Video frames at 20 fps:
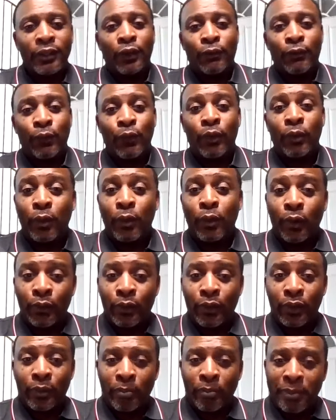you know,
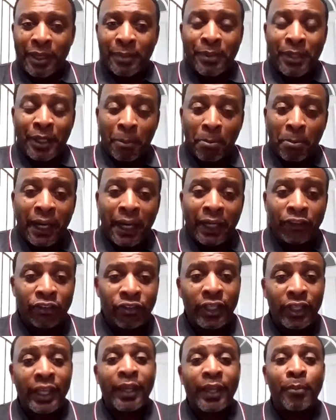for, or maybe a
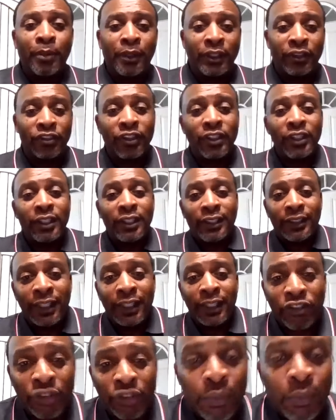box ambulance
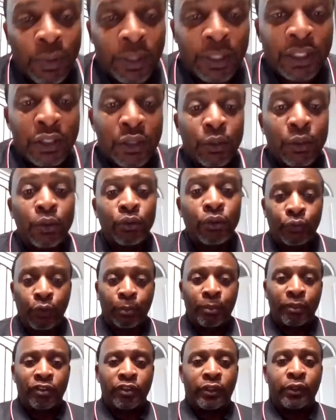that you want to
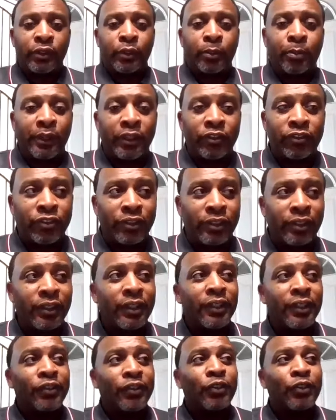use for a particular
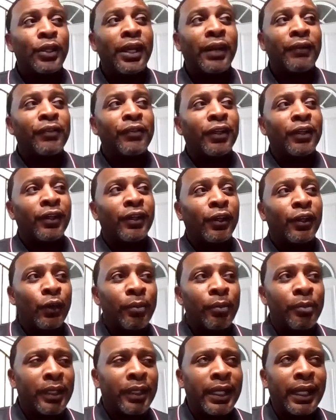patient? Do you have the
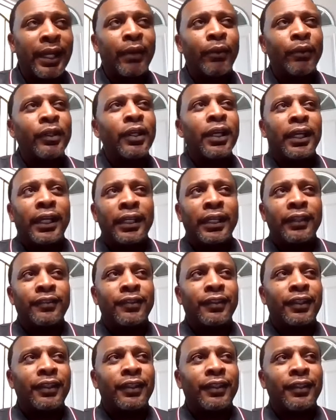equipment? Now,
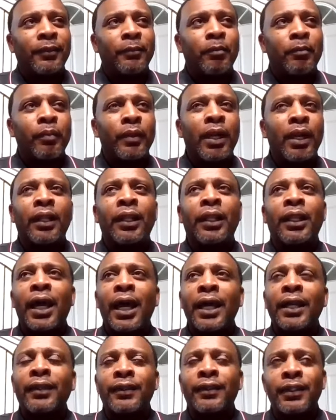it's a
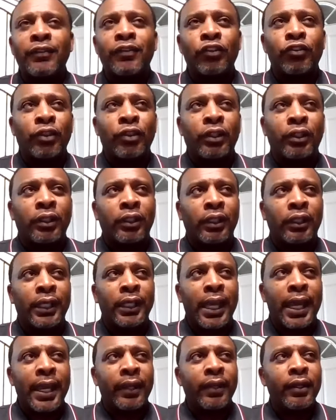lot of things that you're going to
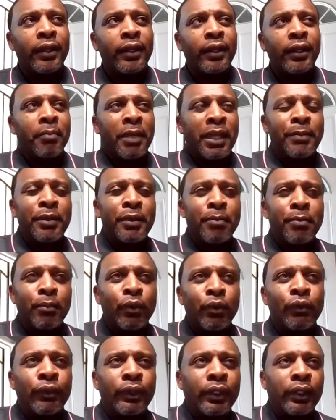look at, maybe
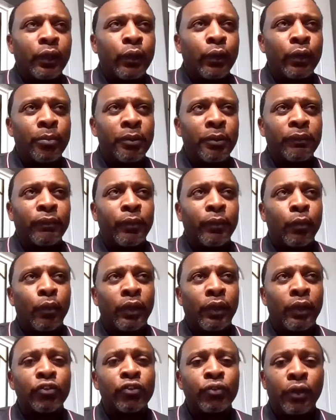moving an equipment
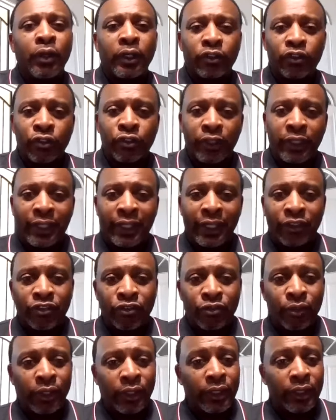from one truck to the
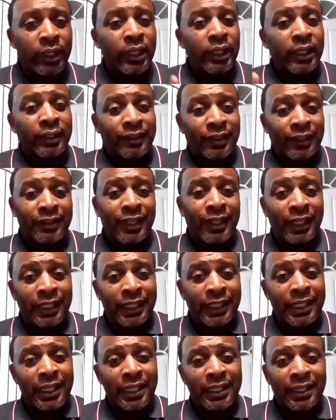next truck to
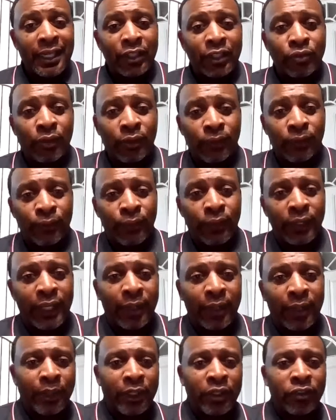dedicate that truck
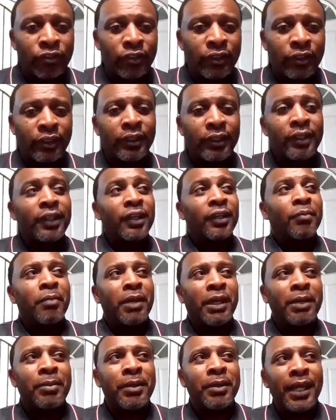for that patient,
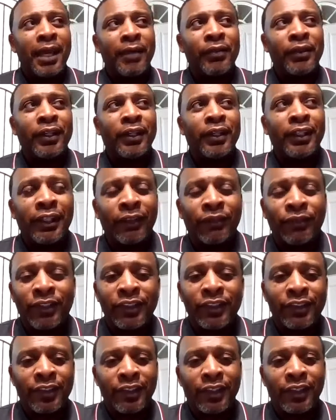maybe having a
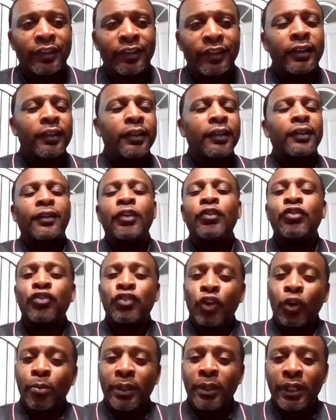lift assist.
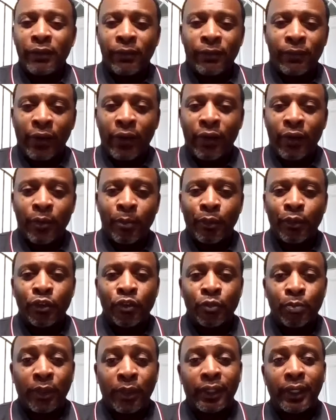There's so many
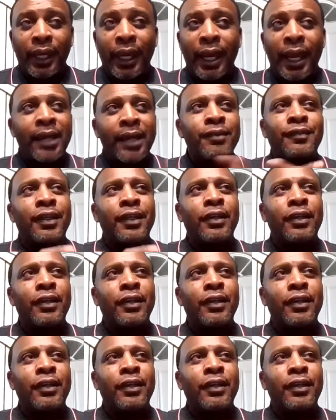variables, but